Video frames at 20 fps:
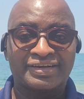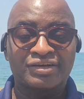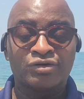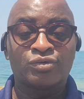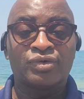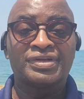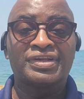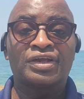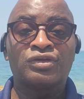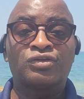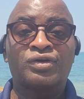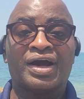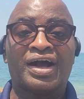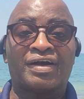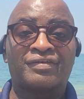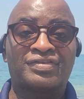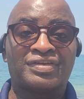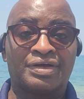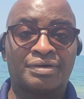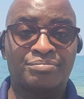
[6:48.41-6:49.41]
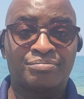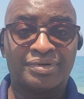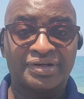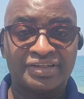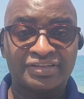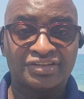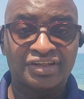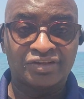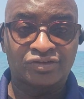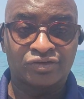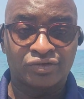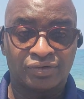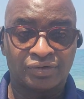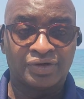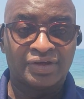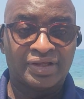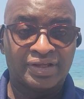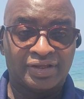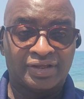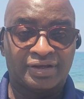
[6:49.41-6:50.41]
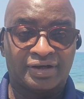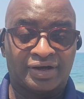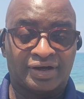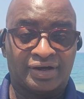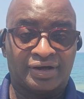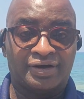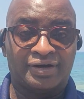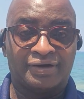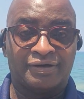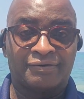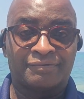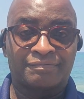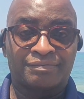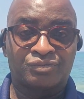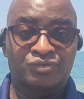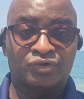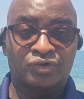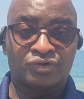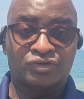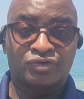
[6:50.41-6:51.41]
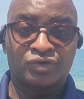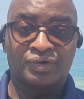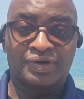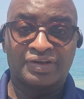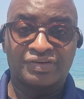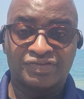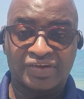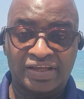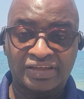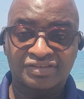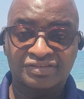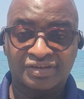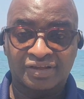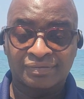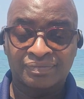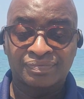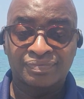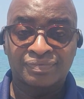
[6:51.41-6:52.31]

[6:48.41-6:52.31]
whether you have the ability to invest,